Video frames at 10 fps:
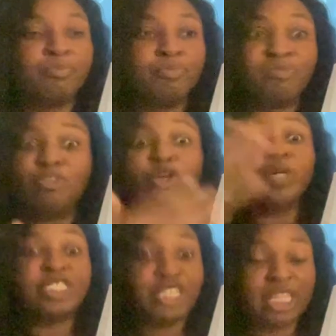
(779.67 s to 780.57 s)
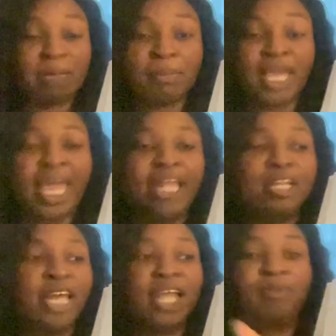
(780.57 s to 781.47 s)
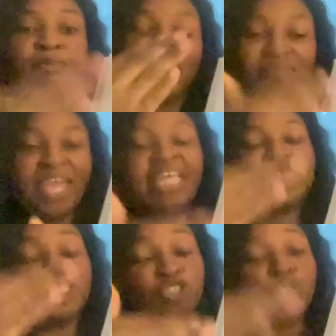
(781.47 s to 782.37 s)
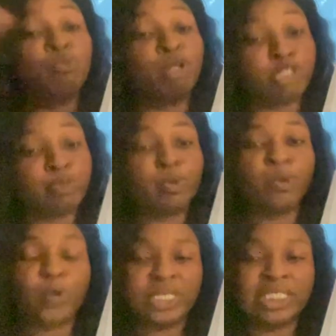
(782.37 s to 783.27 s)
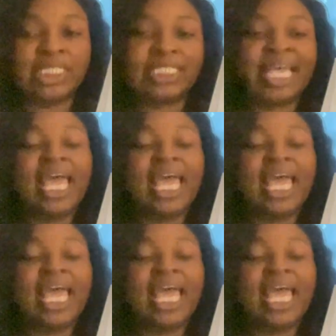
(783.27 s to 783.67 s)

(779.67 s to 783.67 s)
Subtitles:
flourish in them and advance and do multiple courses,